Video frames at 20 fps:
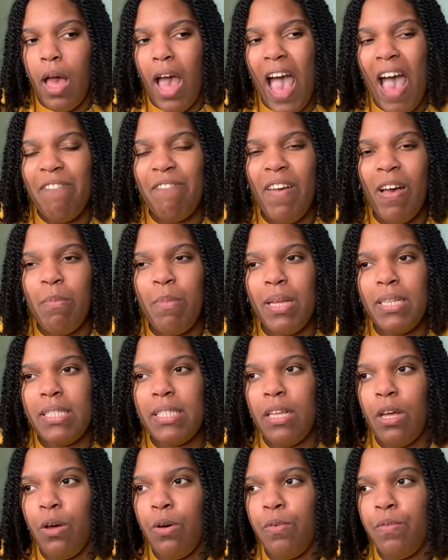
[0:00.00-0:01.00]
I found
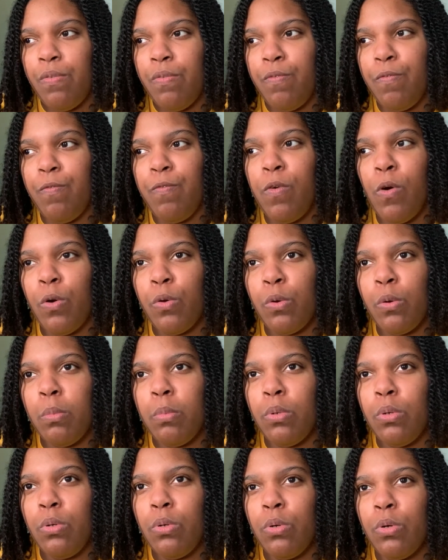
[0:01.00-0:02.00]
myself
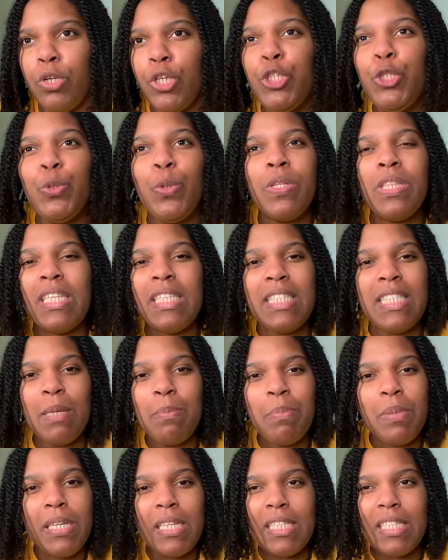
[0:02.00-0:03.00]
vulnerable doing the
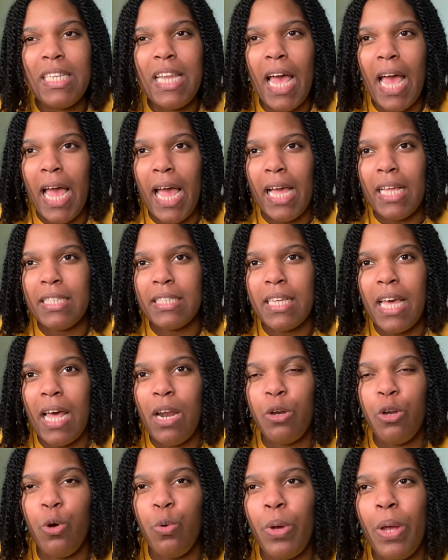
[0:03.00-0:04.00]
simplest task. I
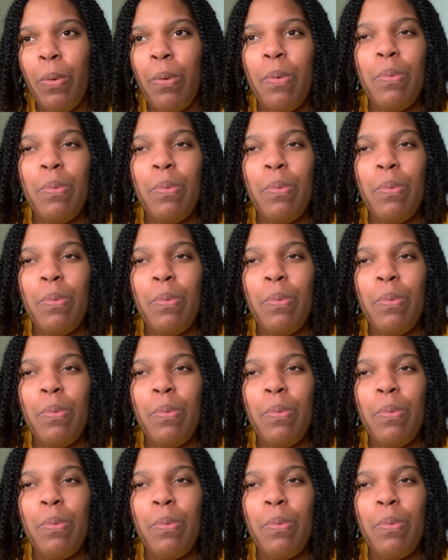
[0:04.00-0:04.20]
don't know,